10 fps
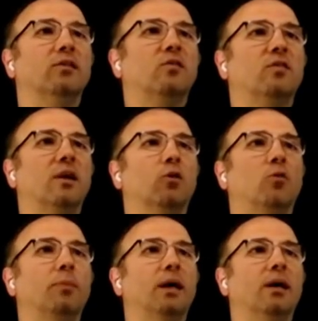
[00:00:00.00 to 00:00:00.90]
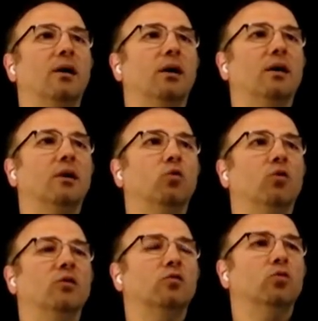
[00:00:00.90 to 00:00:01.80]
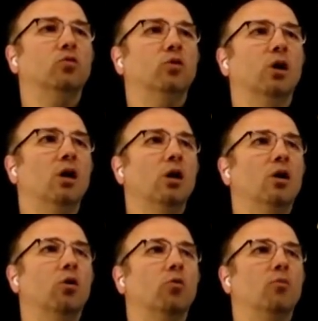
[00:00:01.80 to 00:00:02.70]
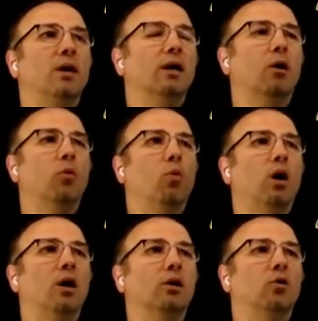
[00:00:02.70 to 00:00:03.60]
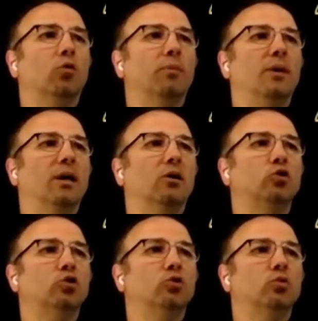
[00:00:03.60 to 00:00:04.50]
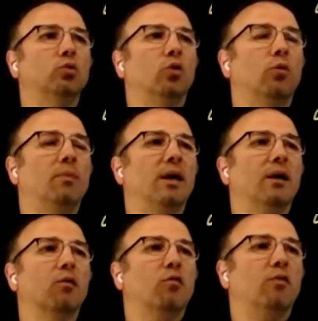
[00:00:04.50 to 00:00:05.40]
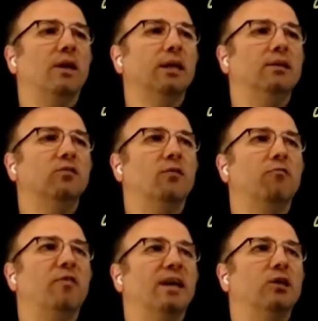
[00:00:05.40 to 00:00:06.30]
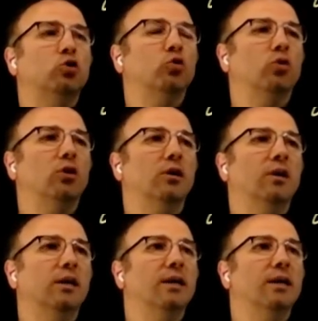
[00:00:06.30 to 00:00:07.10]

Let's say omega equals to omega 1, omega 2, omega 3. It is a vector